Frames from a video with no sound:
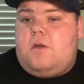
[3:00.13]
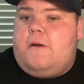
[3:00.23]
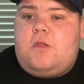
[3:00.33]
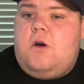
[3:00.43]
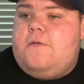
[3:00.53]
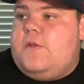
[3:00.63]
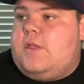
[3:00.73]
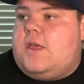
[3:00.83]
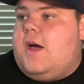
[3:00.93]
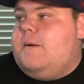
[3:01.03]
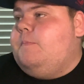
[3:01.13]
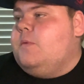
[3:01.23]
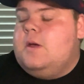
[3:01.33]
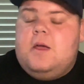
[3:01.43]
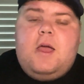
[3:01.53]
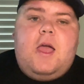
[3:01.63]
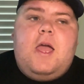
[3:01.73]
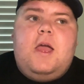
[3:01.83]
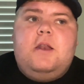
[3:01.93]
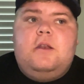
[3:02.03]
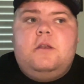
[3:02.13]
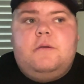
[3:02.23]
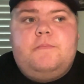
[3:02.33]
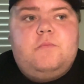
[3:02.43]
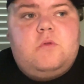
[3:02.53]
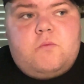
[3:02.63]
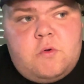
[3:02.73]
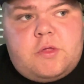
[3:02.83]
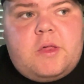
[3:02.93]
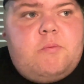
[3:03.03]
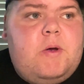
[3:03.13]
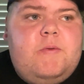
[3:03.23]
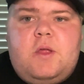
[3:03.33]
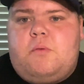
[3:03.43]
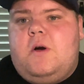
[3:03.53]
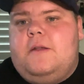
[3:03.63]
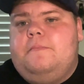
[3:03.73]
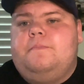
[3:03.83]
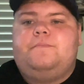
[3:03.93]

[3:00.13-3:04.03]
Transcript: excited for this game, and the Roosters win this one,